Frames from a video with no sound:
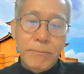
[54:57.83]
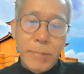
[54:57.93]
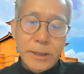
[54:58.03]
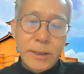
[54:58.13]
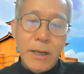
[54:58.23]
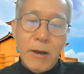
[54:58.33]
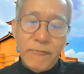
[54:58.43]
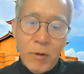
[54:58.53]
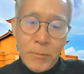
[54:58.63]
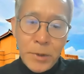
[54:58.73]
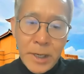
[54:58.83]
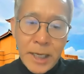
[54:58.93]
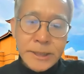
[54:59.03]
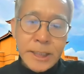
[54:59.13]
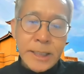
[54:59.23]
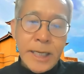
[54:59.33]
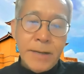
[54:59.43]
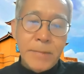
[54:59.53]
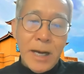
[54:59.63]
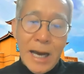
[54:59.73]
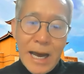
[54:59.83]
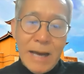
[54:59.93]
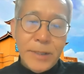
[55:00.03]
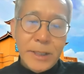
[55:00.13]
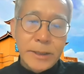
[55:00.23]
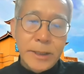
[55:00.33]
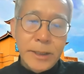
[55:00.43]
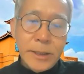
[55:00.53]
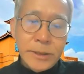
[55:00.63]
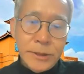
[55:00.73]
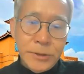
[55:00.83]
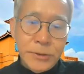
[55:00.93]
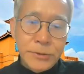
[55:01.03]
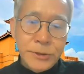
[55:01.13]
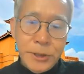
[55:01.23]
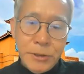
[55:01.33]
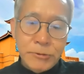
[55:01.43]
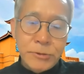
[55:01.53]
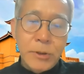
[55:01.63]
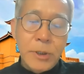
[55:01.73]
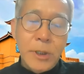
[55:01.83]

but formulating them a habit to use